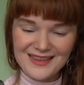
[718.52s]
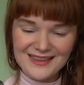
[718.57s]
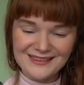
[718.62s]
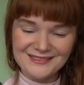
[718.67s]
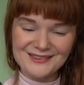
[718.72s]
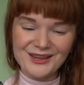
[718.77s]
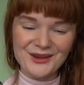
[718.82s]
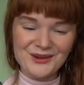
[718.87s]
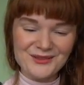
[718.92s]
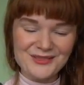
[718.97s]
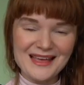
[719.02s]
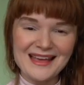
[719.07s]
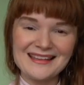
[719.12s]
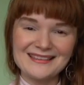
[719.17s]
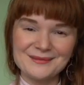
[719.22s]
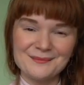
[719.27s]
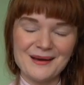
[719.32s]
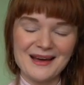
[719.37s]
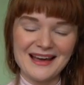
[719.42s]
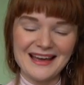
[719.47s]
So
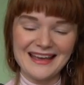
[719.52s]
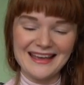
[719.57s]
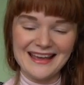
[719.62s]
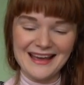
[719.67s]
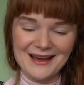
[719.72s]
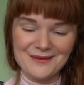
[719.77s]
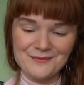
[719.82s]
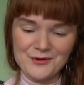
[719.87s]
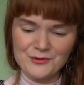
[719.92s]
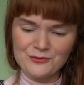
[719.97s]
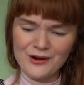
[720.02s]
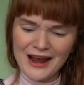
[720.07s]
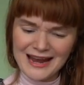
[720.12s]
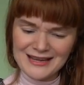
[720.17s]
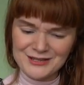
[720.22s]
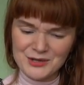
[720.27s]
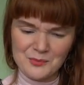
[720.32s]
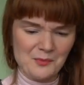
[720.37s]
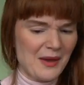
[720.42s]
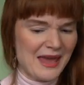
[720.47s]
that's my
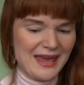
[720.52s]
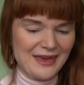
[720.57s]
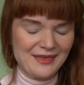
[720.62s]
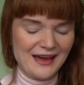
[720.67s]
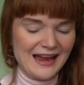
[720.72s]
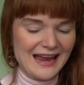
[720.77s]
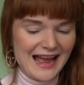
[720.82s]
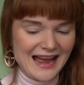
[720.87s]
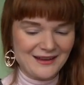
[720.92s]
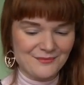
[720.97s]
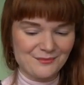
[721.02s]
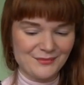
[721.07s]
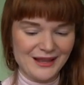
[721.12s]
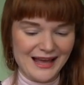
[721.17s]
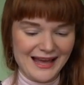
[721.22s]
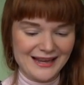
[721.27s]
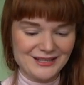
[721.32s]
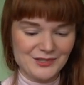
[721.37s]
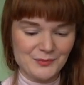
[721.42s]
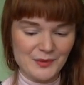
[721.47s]
random make that I hadn't
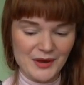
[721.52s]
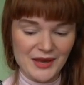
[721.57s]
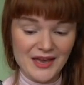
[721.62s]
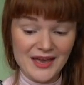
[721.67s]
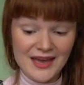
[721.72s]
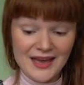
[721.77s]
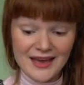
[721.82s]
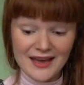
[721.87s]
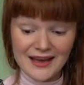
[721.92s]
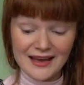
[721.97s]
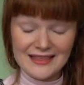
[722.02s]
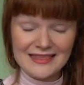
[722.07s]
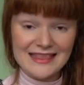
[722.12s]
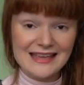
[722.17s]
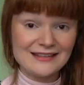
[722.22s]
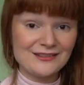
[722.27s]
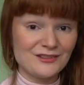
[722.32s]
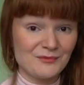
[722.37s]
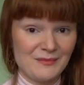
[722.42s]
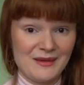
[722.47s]
planned, but
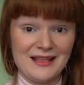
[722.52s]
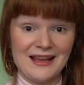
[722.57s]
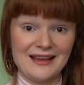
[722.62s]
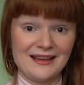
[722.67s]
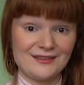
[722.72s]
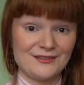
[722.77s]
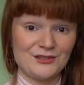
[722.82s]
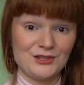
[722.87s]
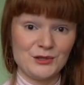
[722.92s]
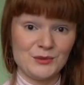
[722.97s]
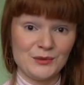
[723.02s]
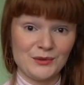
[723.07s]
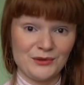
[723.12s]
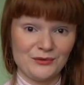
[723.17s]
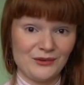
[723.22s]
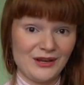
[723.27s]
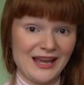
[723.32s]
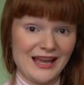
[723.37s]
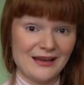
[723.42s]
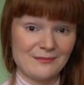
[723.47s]
they took me like 2 or
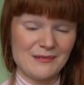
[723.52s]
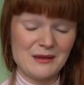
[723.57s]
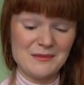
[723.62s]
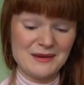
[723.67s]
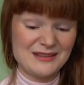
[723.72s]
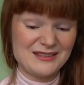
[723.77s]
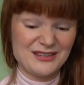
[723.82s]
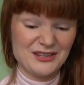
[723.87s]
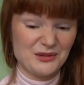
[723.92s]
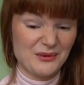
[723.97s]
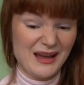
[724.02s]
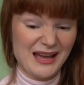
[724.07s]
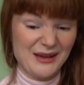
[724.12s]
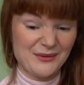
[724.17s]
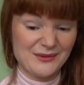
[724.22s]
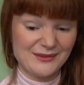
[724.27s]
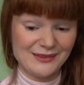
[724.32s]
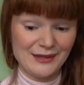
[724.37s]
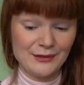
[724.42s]
3, maybe 2 hours.